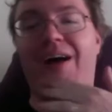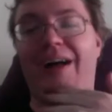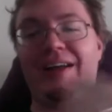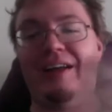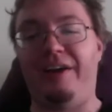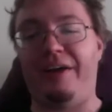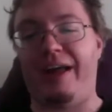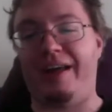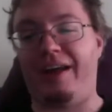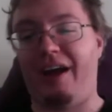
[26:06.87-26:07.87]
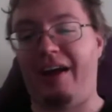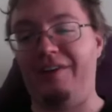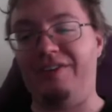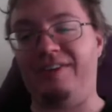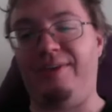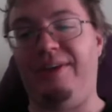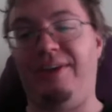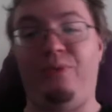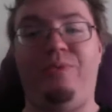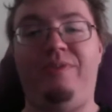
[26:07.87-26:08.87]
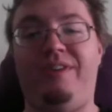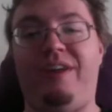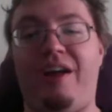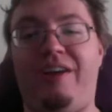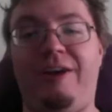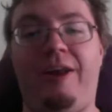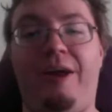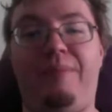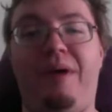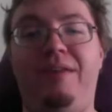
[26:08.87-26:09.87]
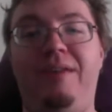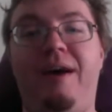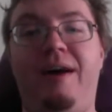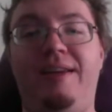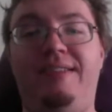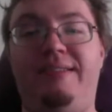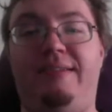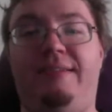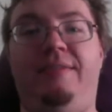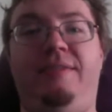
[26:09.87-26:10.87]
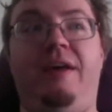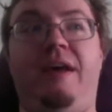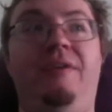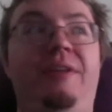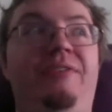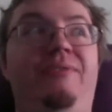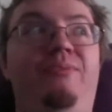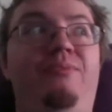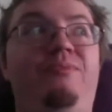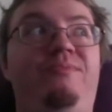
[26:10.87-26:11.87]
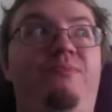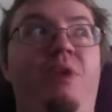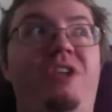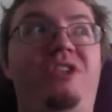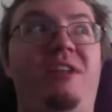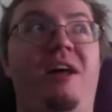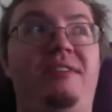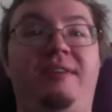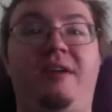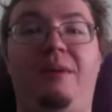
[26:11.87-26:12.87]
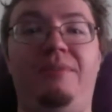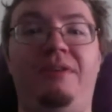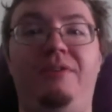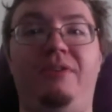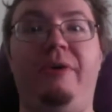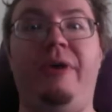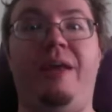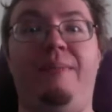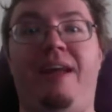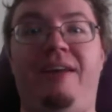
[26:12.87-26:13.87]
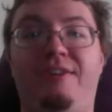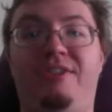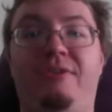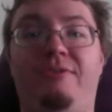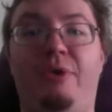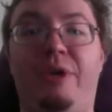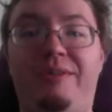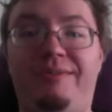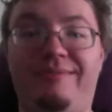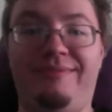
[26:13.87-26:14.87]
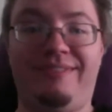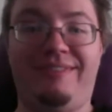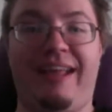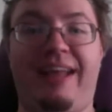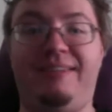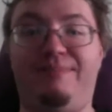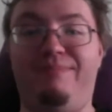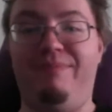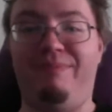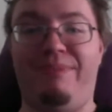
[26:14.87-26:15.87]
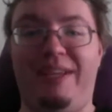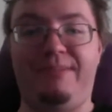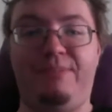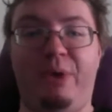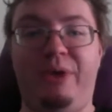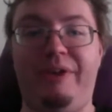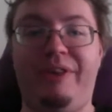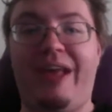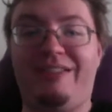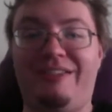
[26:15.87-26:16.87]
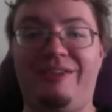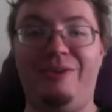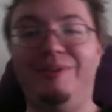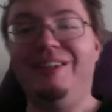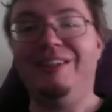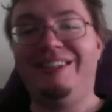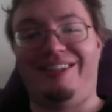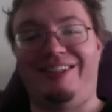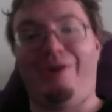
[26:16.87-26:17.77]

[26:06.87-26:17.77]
you know, I, I also only got caught up on Lost. I only watched Lost a couple of years ago, and I managed to avoid that being spoiled on that, too. So